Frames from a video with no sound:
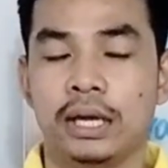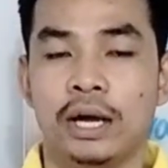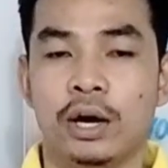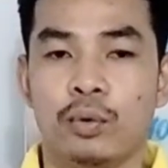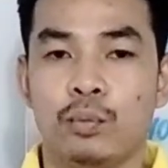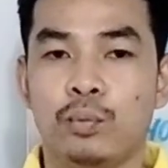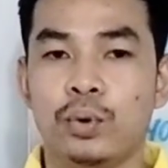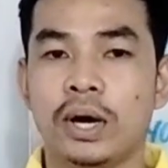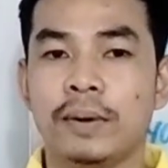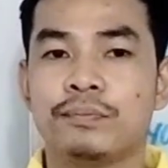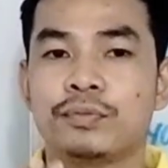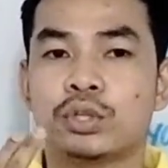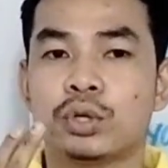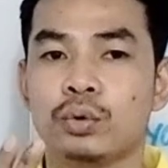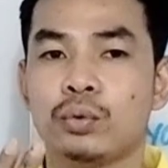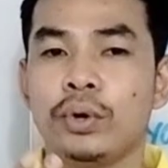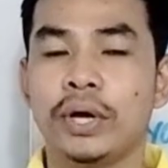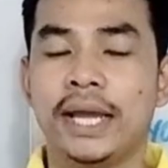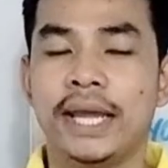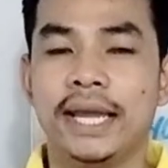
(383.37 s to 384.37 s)
Verb
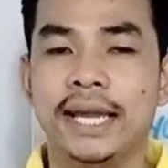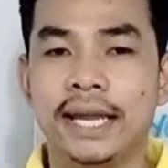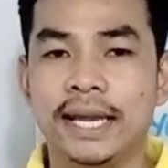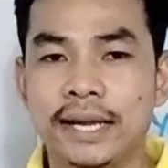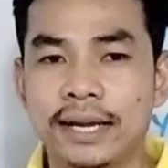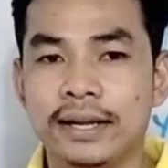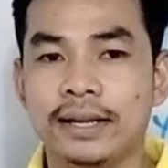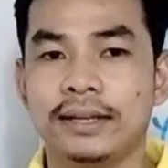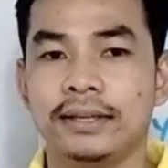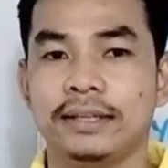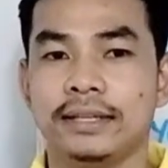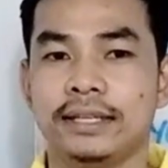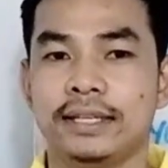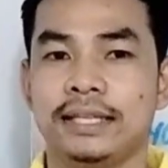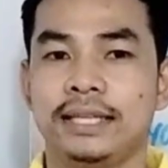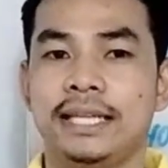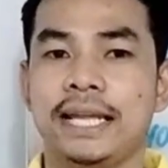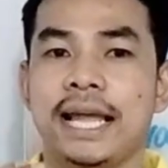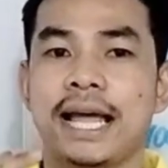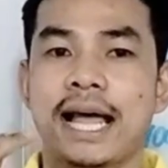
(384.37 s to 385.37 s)
to here,
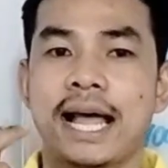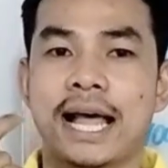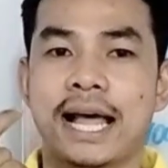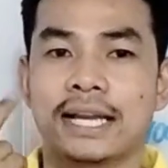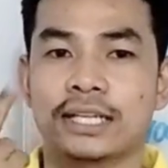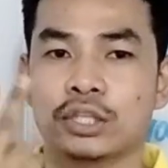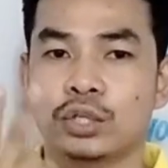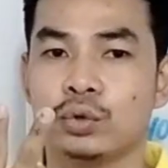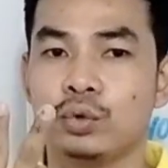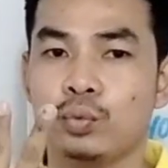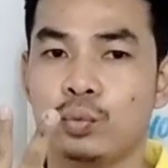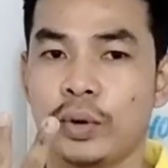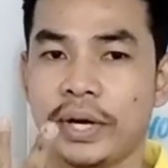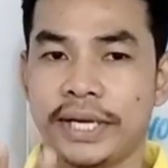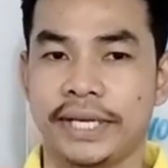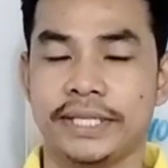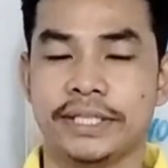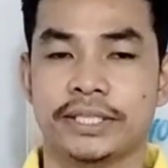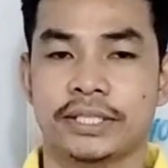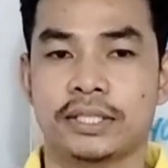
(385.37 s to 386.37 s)
there are two
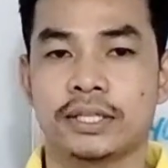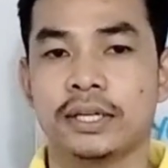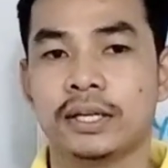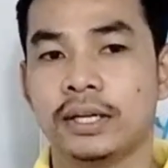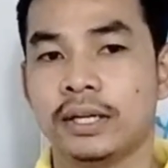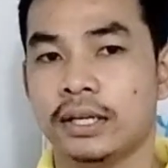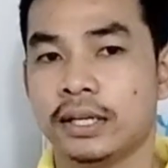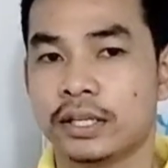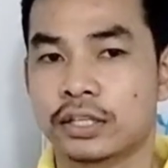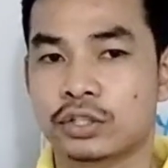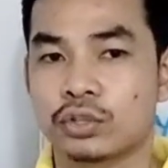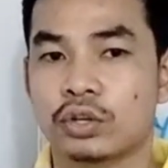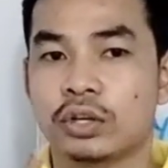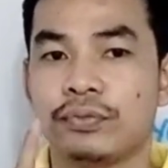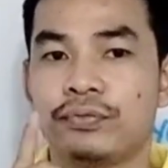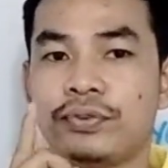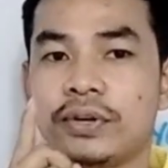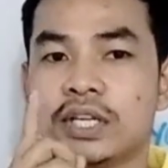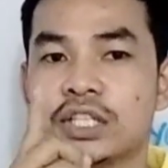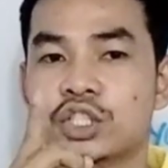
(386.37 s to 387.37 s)
ways. So the
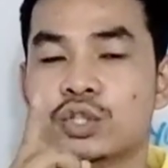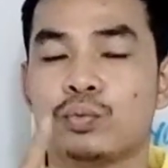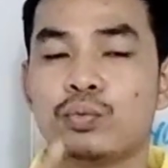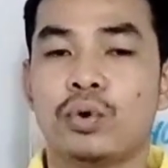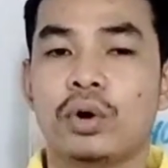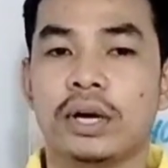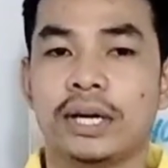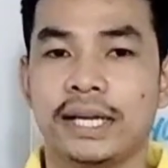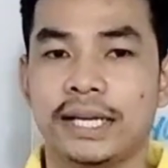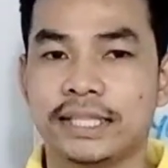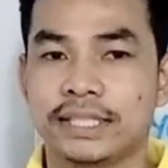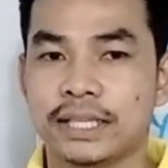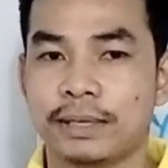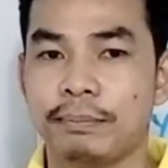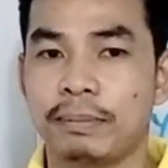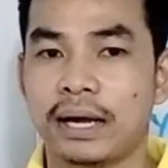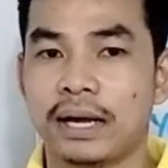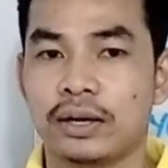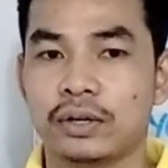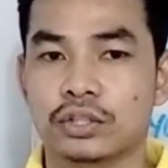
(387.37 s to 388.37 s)
first one is
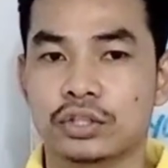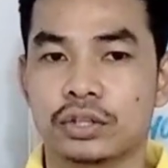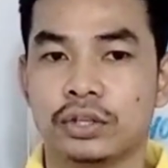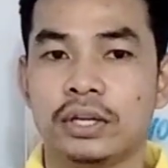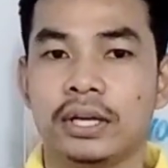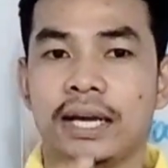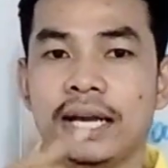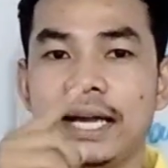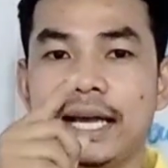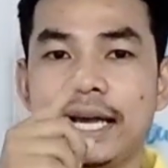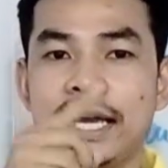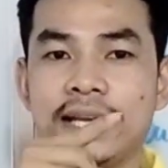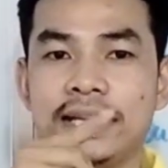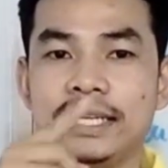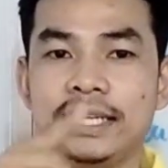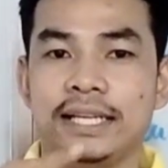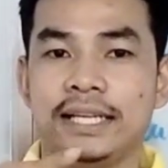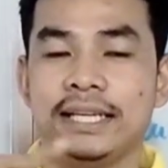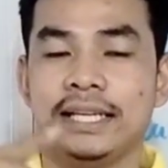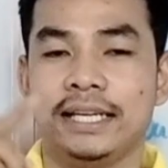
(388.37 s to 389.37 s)
about
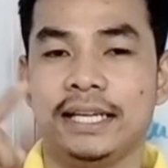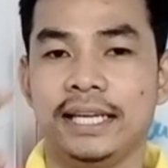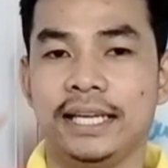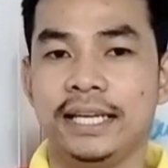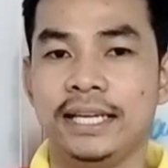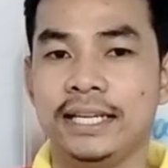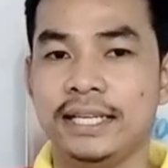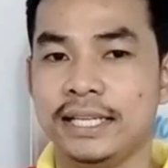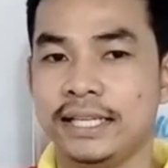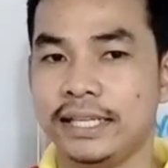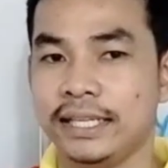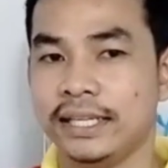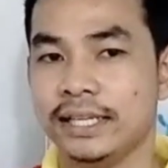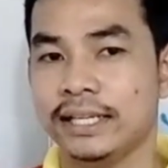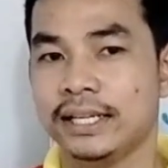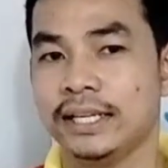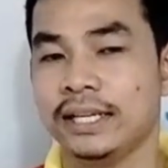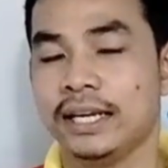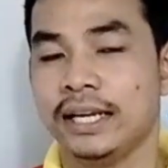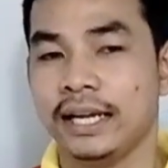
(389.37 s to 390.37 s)
adding
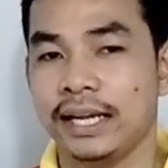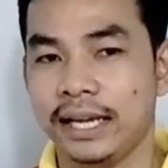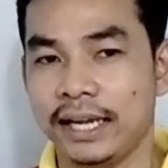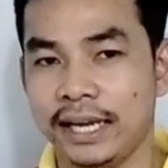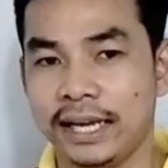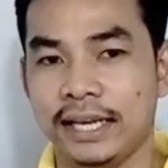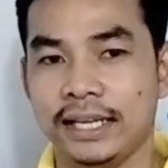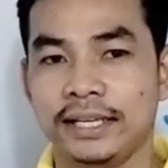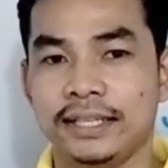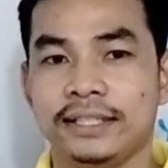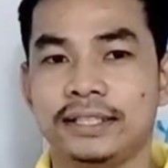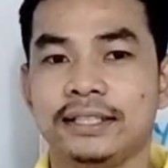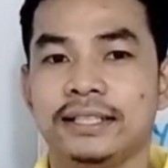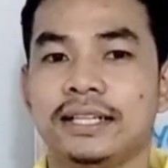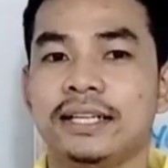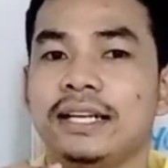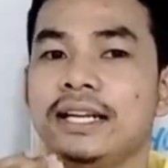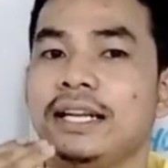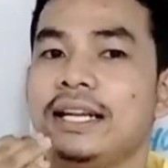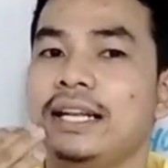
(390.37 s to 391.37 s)
ed,
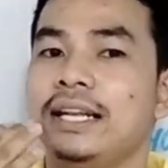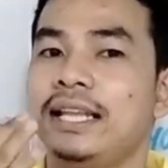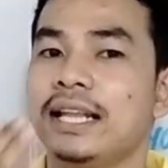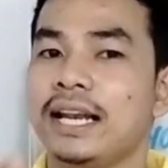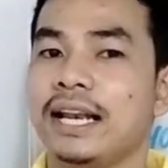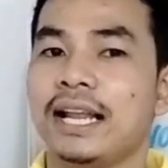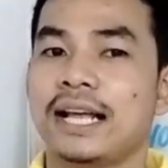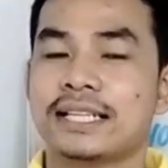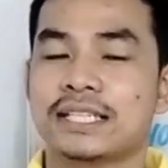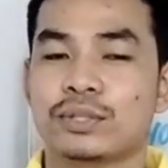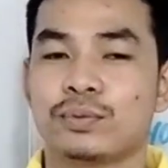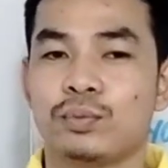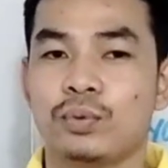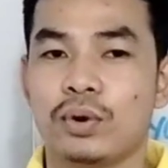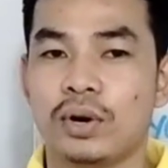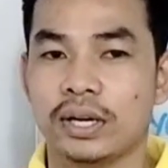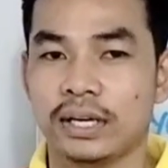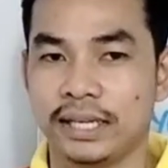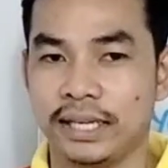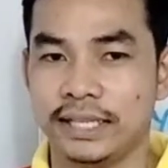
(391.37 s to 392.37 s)
and the last
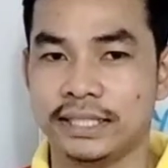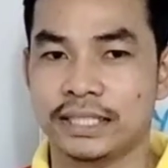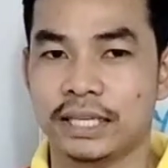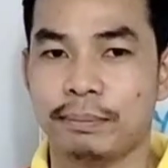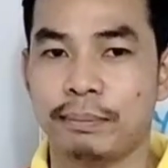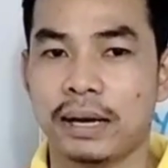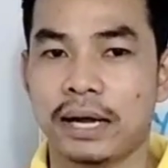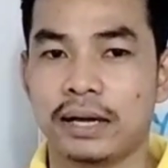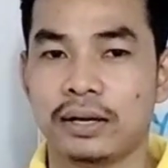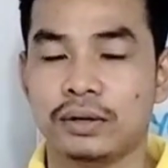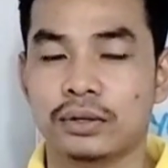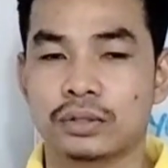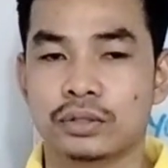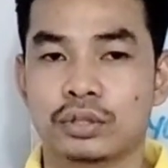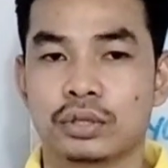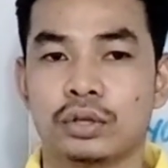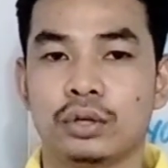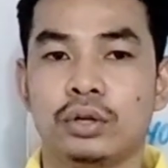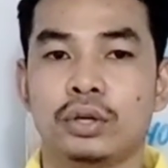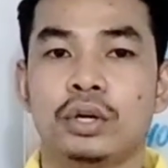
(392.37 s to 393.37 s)
one is
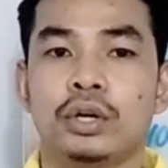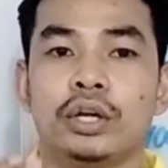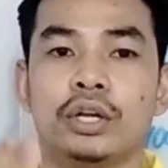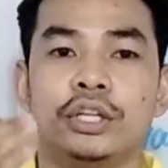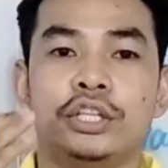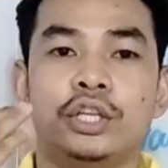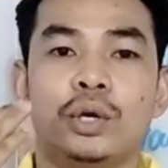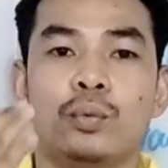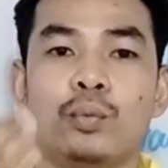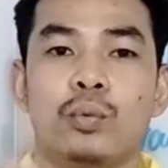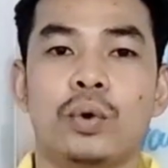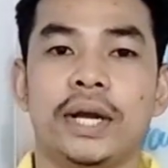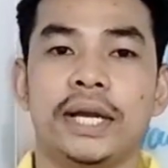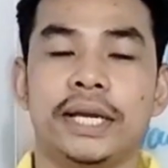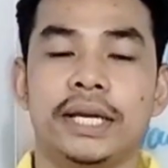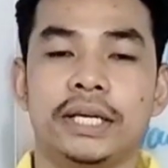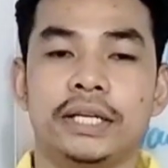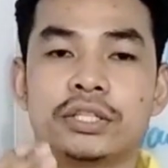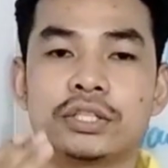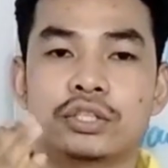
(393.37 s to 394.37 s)
about the
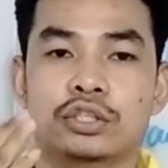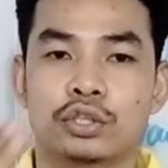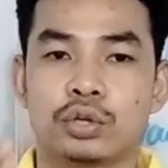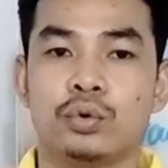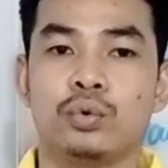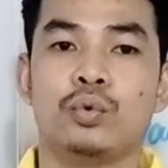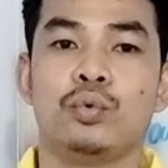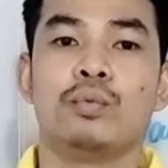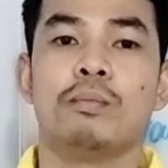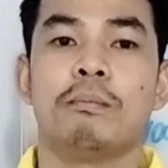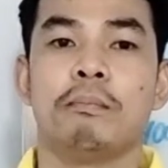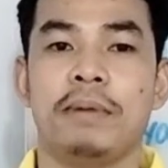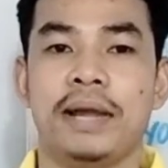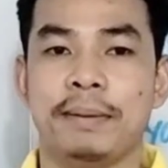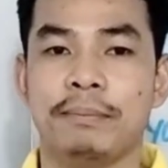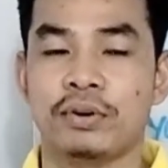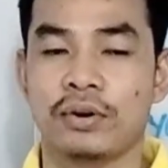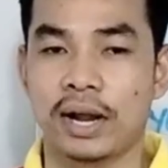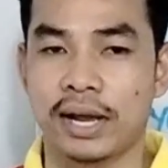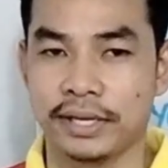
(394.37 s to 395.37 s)
ways to
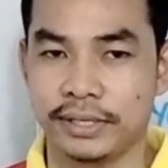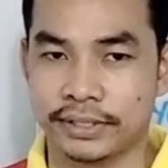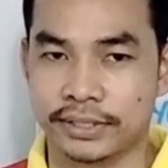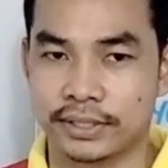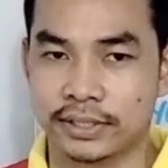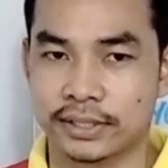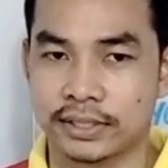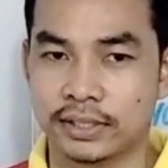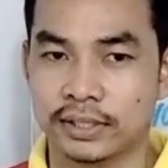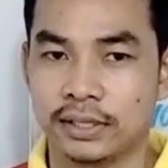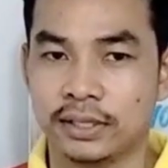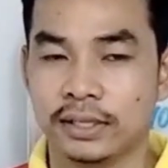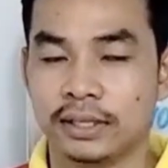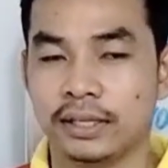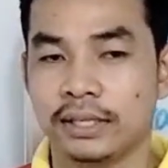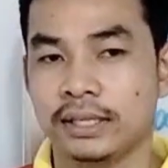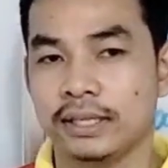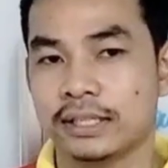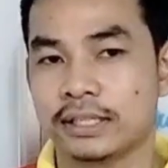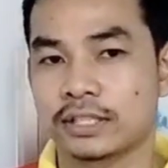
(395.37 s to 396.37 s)
memorize.
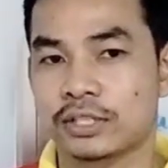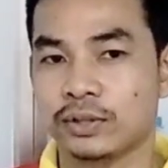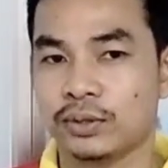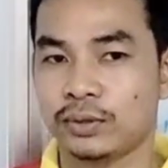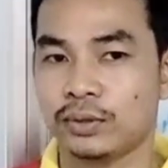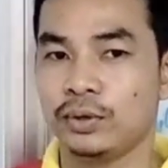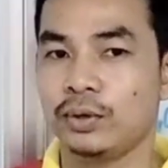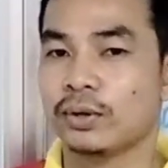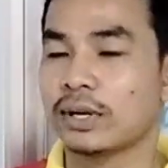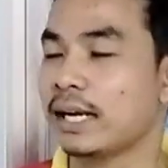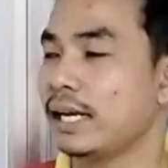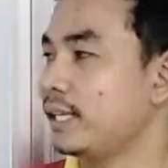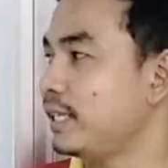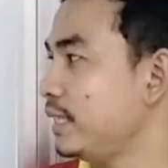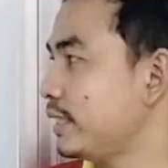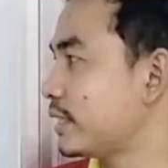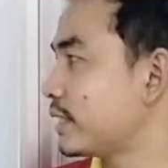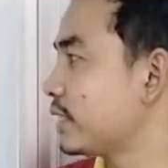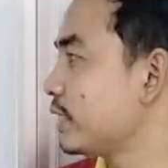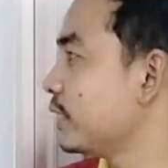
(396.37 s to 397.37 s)
So look at
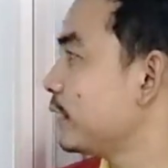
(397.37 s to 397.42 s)
this.